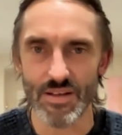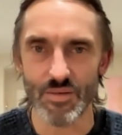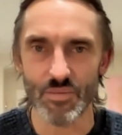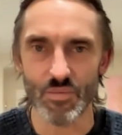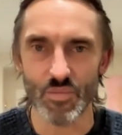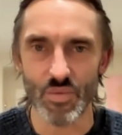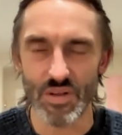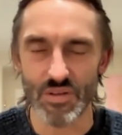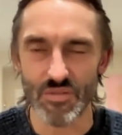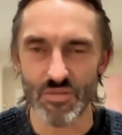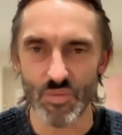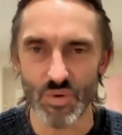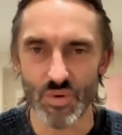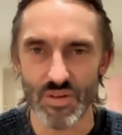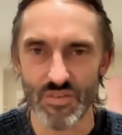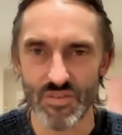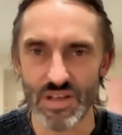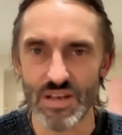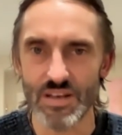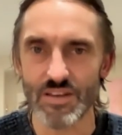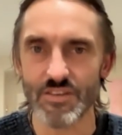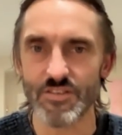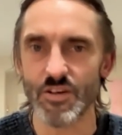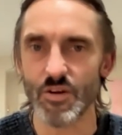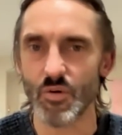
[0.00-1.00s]
And we've
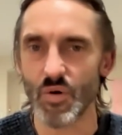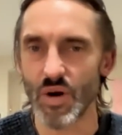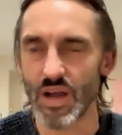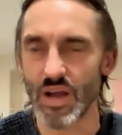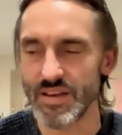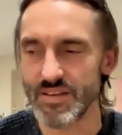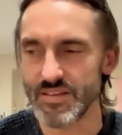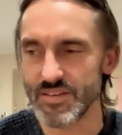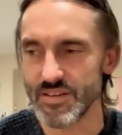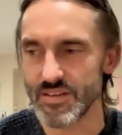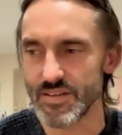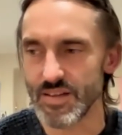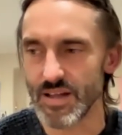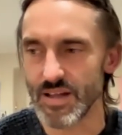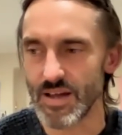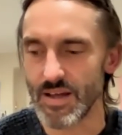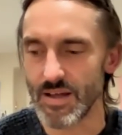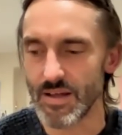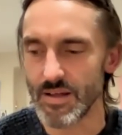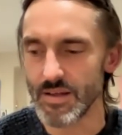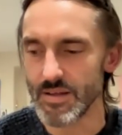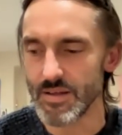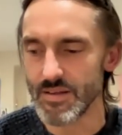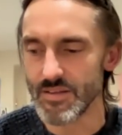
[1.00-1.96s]
integrated that.